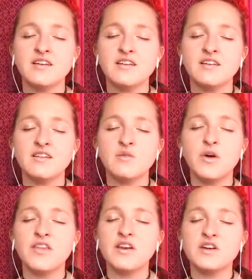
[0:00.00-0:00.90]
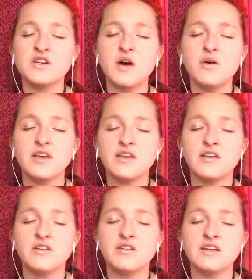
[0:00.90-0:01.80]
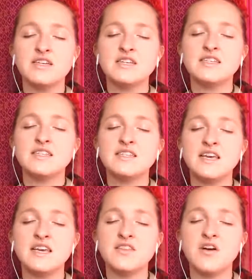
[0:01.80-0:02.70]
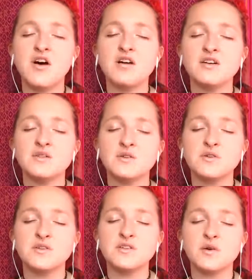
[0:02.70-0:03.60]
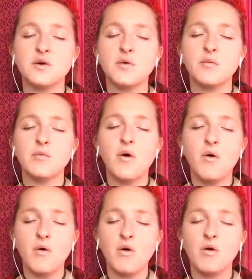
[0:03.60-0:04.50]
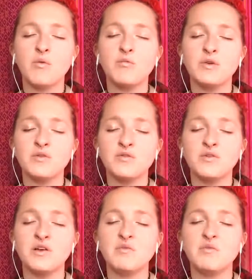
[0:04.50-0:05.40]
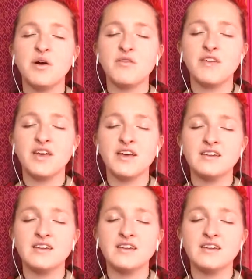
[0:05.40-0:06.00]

than what they're showing you, and to see that all souls are whole, beautiful, and perfect?